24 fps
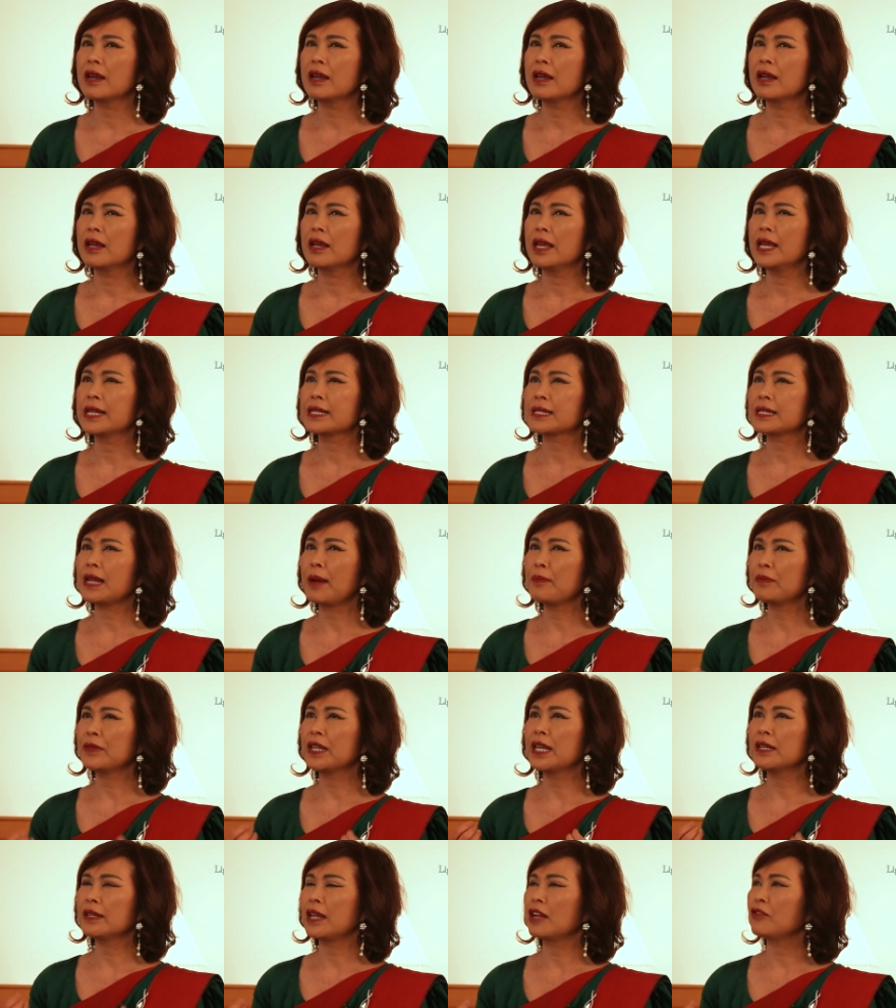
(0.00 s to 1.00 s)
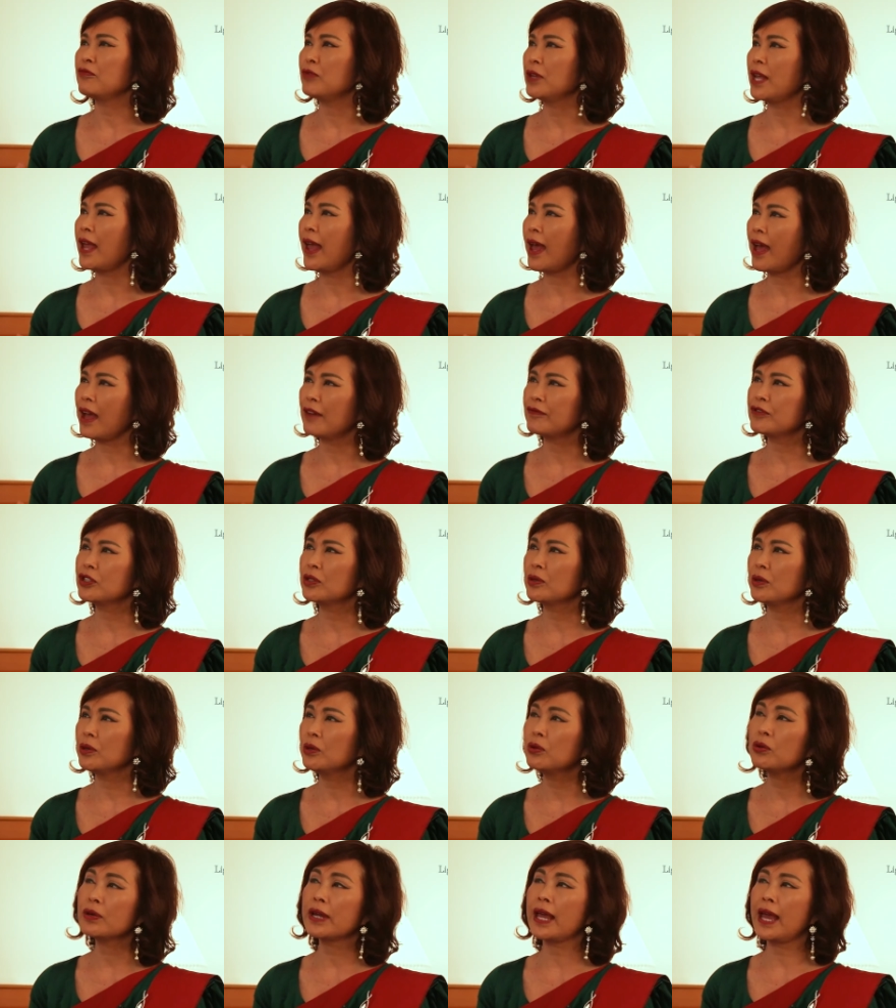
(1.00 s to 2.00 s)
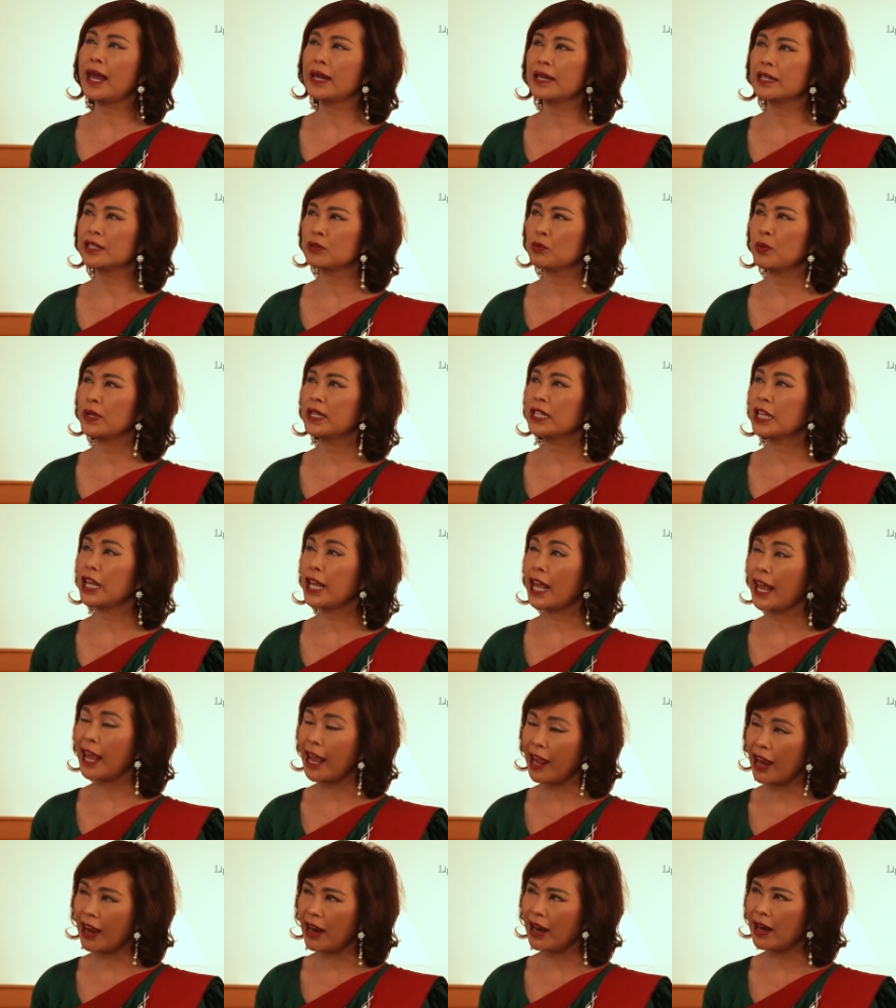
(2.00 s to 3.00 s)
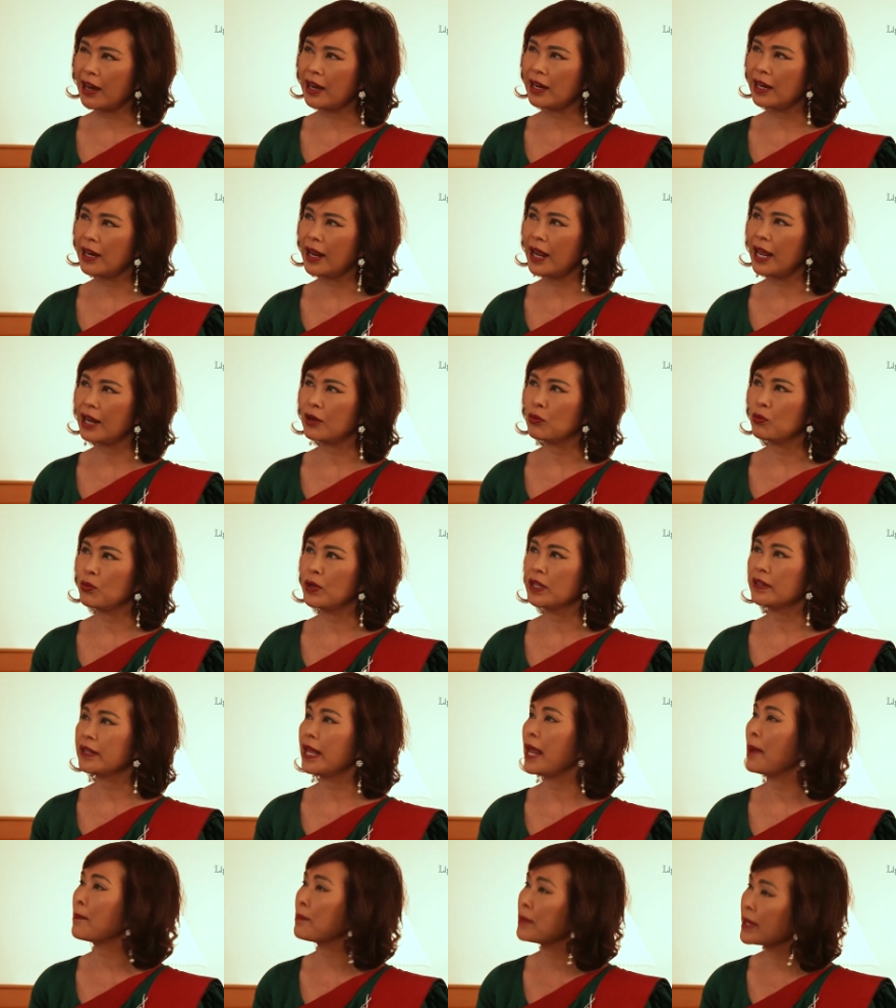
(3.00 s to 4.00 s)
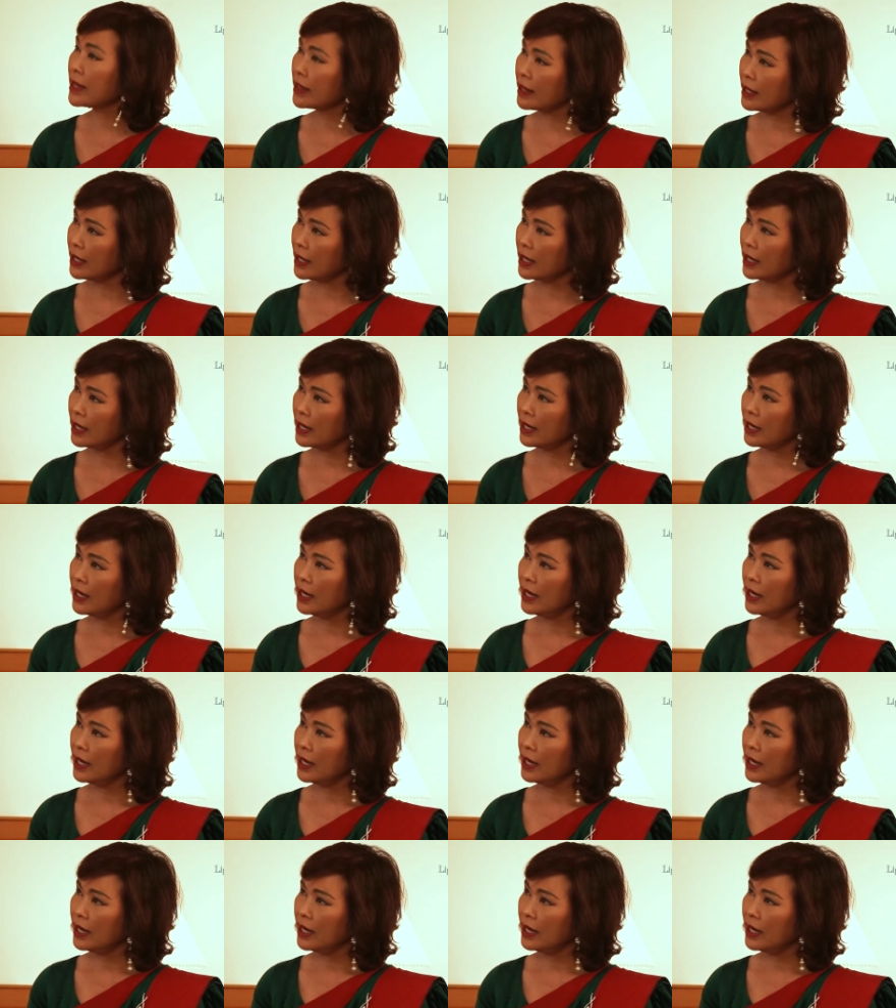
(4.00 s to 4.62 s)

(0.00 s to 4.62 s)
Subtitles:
it's something that we have to look at it with care and with empathy.